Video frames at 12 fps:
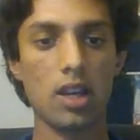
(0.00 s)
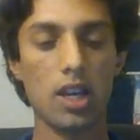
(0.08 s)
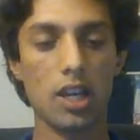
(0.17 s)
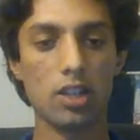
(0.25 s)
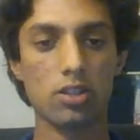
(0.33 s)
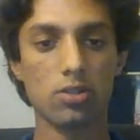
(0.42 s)

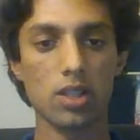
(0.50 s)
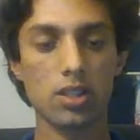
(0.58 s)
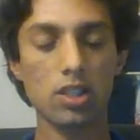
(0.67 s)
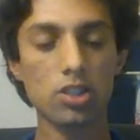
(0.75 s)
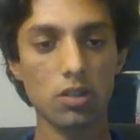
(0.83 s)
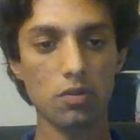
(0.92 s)
a
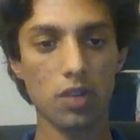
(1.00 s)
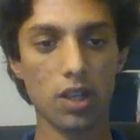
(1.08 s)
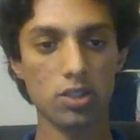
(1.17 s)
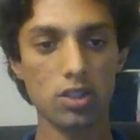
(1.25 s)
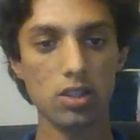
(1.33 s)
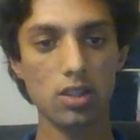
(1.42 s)
transition
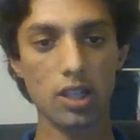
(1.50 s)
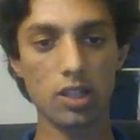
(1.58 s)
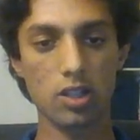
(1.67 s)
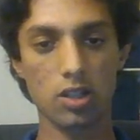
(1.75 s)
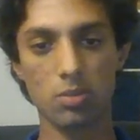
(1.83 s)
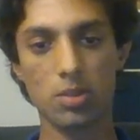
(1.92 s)
function that
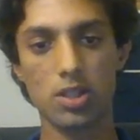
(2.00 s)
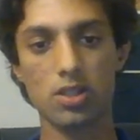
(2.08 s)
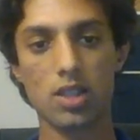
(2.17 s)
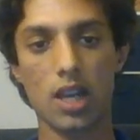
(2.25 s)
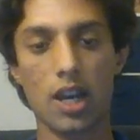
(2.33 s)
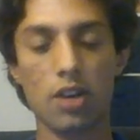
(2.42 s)

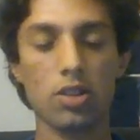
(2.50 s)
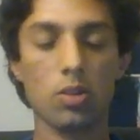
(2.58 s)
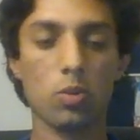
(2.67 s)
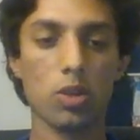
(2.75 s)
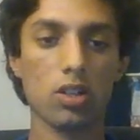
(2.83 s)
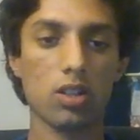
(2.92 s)
determines how the
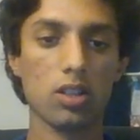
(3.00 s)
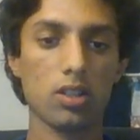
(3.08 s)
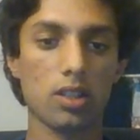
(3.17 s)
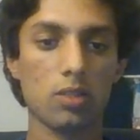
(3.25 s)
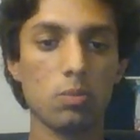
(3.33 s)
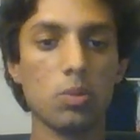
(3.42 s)

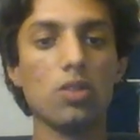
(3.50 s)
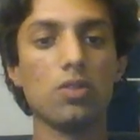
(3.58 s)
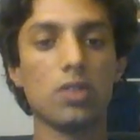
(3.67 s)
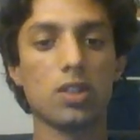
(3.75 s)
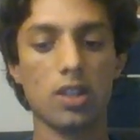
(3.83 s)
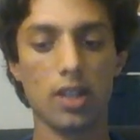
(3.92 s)
world
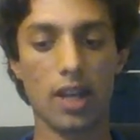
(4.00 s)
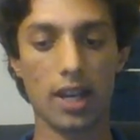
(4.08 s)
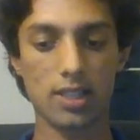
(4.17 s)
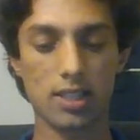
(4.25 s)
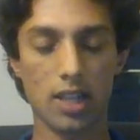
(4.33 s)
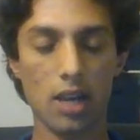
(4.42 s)
moves to the
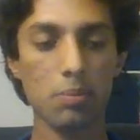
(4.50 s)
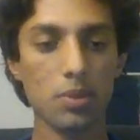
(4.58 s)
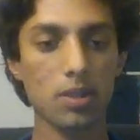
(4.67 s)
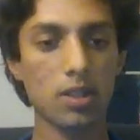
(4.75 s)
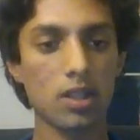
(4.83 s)
next step,